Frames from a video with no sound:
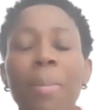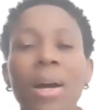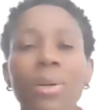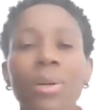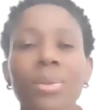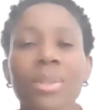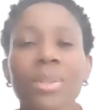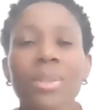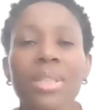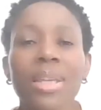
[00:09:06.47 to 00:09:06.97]

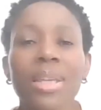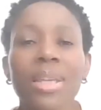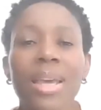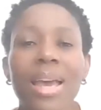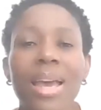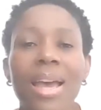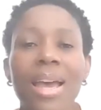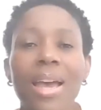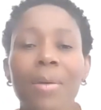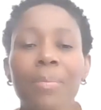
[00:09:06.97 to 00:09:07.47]
So
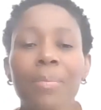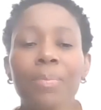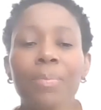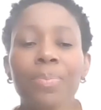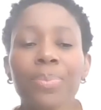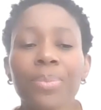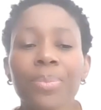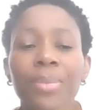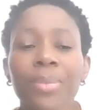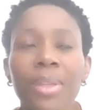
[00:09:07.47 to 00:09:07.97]
you speak
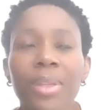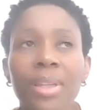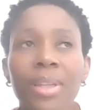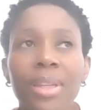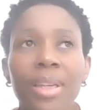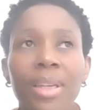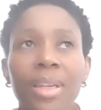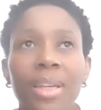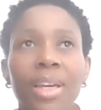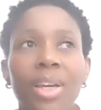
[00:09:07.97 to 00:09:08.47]
about
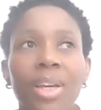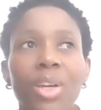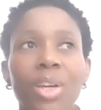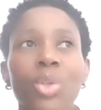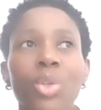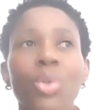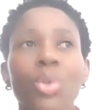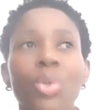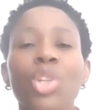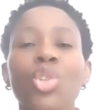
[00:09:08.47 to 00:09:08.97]

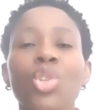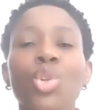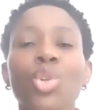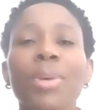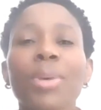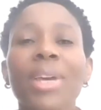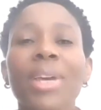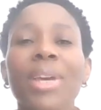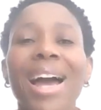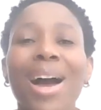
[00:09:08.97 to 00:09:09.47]

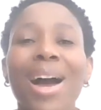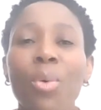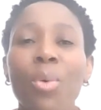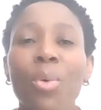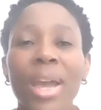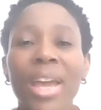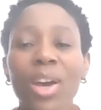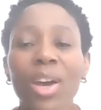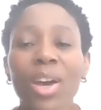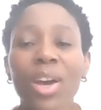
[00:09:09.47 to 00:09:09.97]
you need
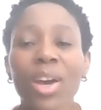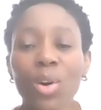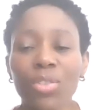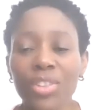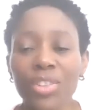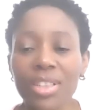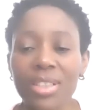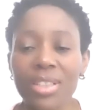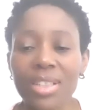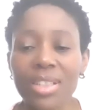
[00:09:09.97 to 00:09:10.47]
to be
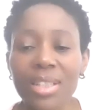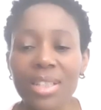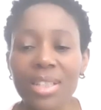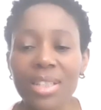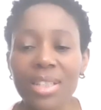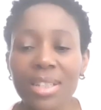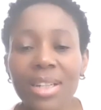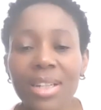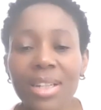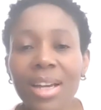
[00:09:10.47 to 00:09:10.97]
aware of
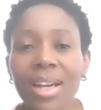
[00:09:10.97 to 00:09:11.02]
it.